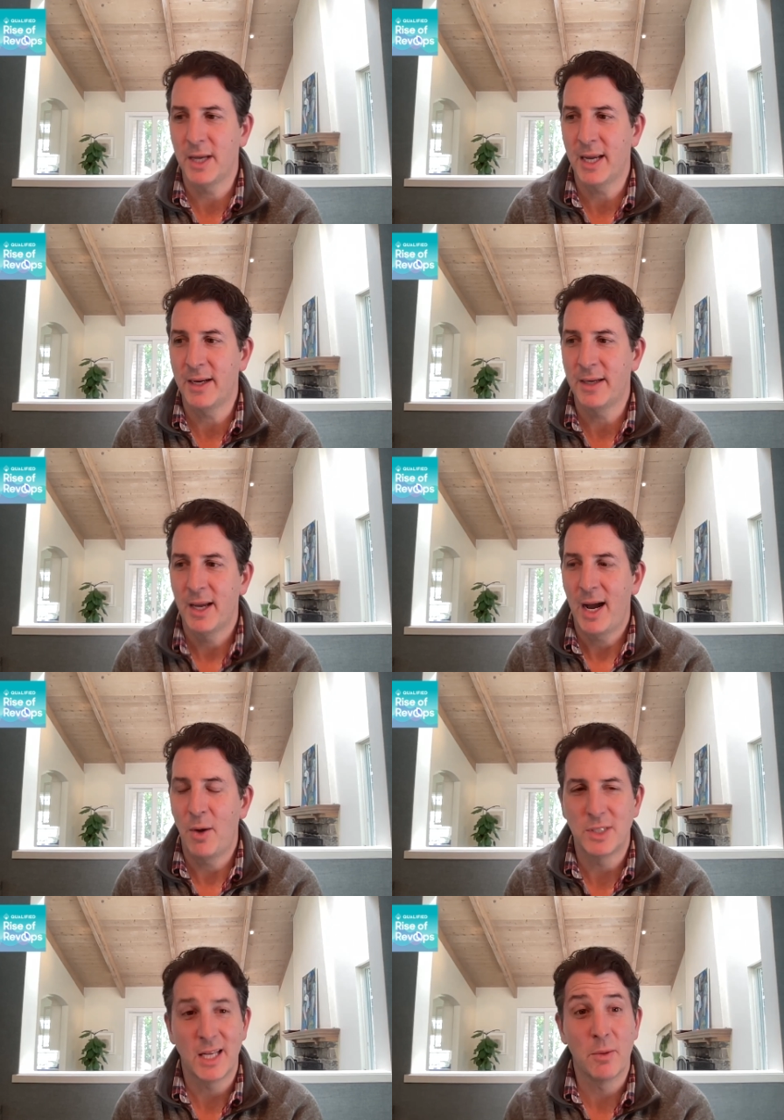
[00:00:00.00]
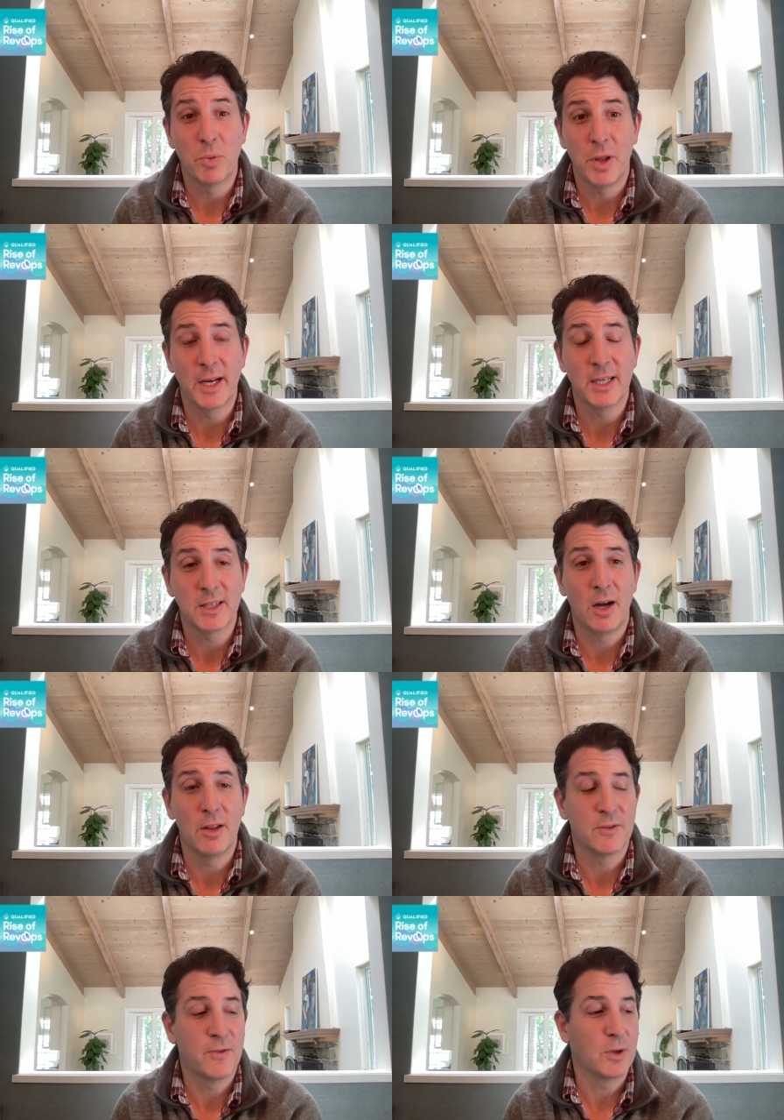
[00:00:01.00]
And I would say the plug is to all
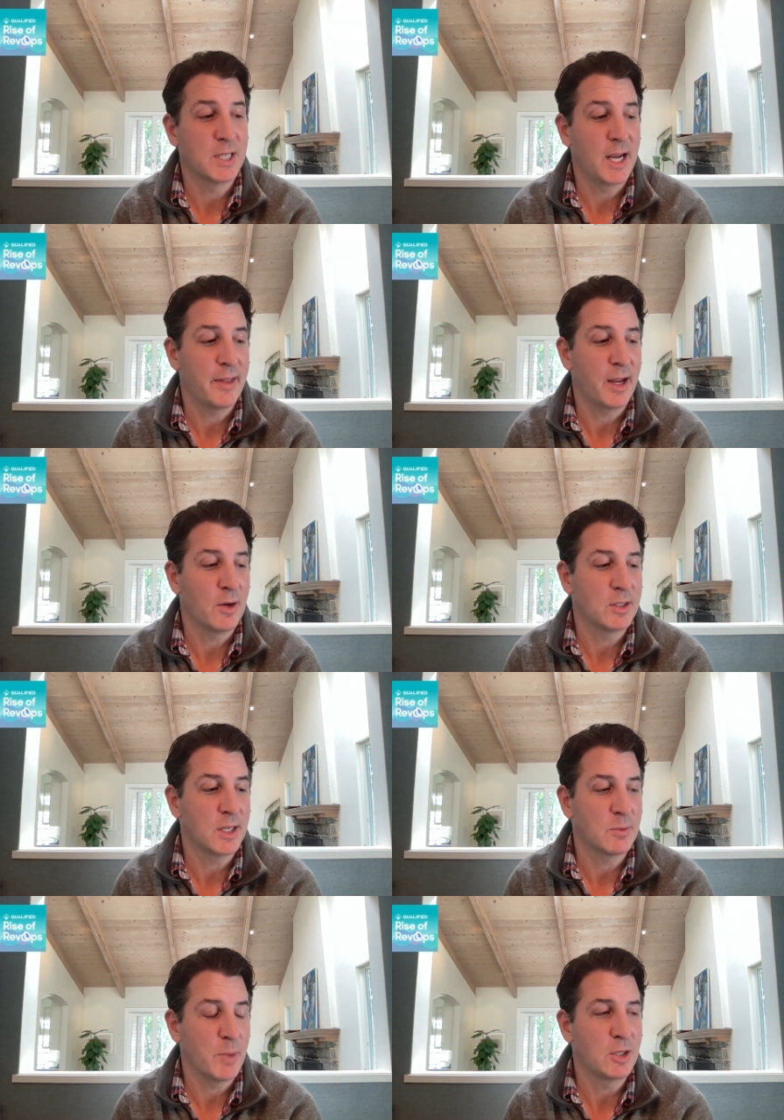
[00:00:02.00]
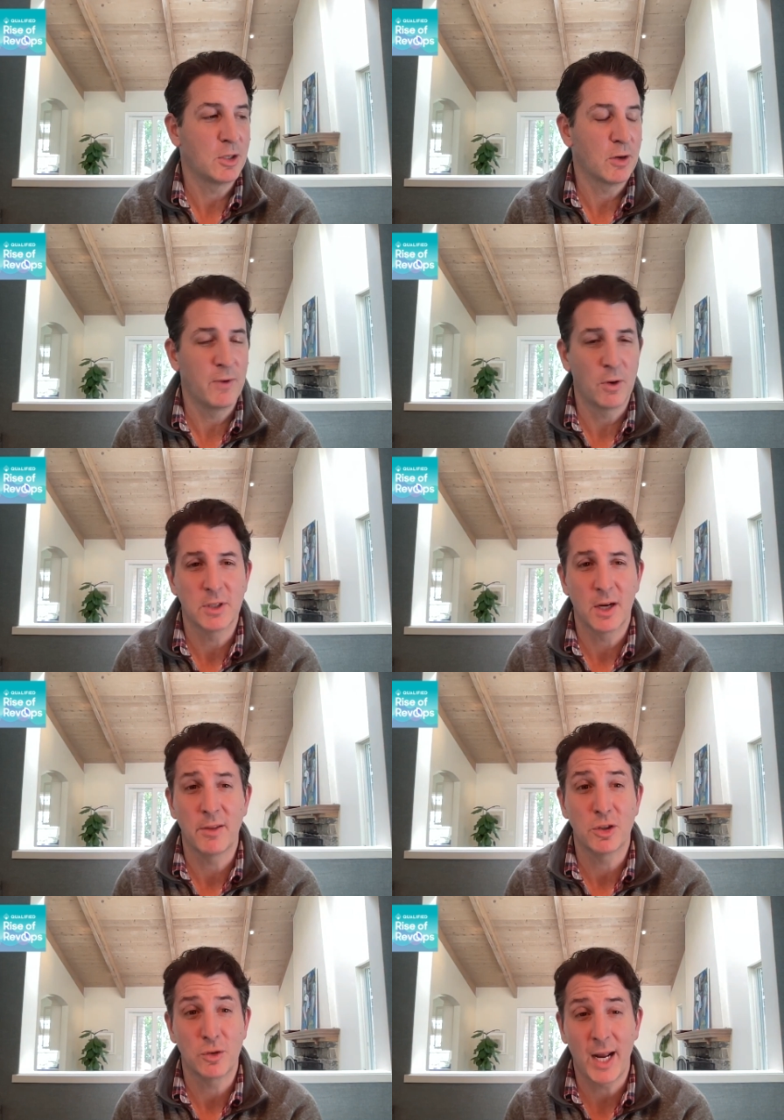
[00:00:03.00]
the folks out there is, is make sure you're focusing on
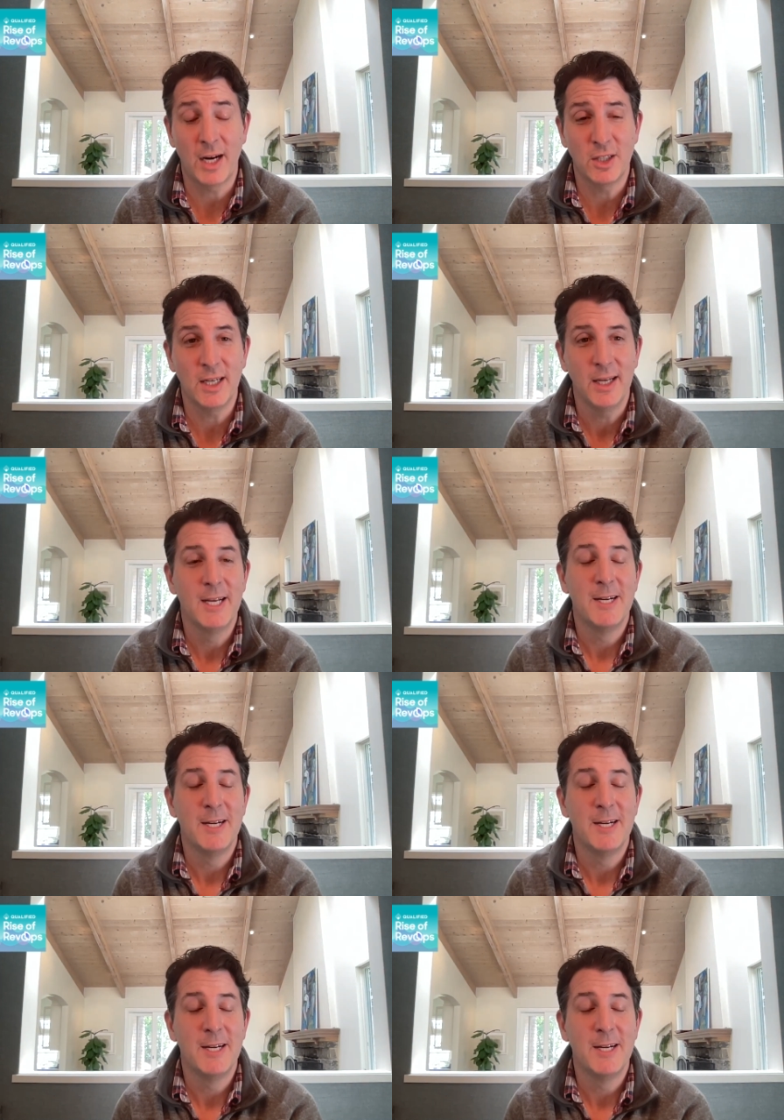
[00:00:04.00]
the strategy